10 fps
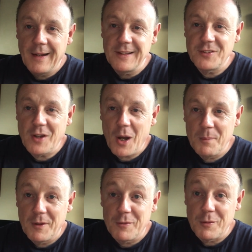And it's
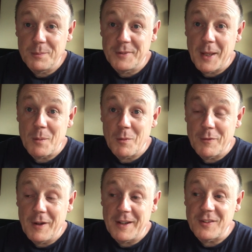coming from deep
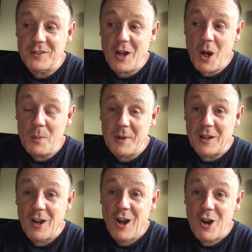within. It's
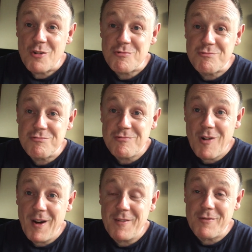coming
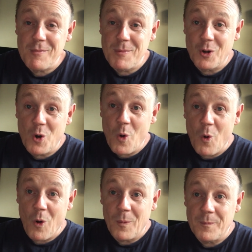right from the
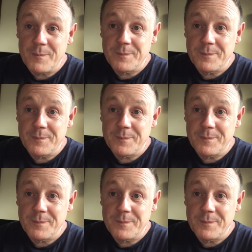core.